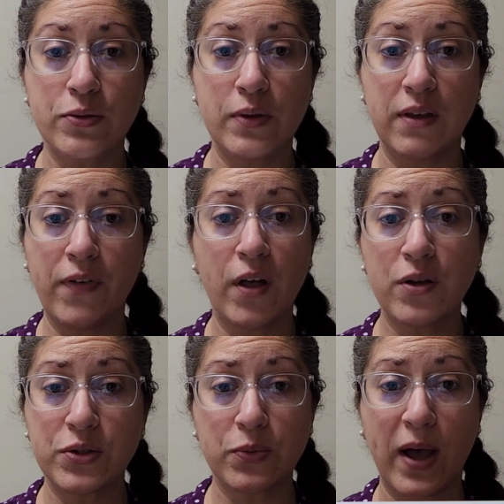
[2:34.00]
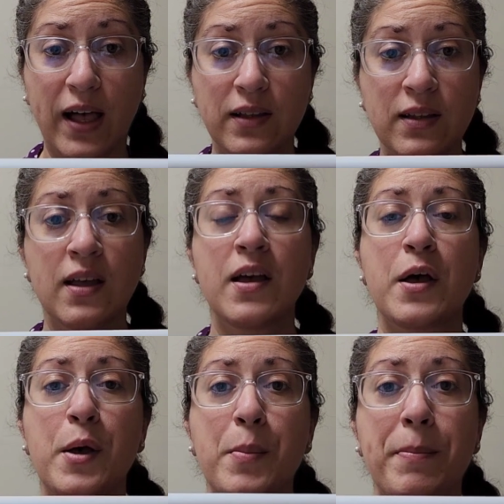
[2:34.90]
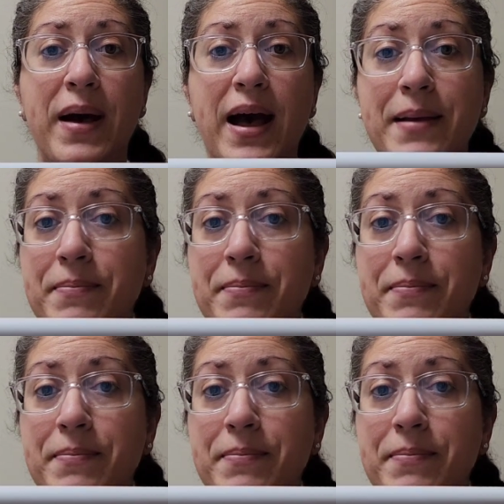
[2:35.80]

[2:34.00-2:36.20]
if all goes well, by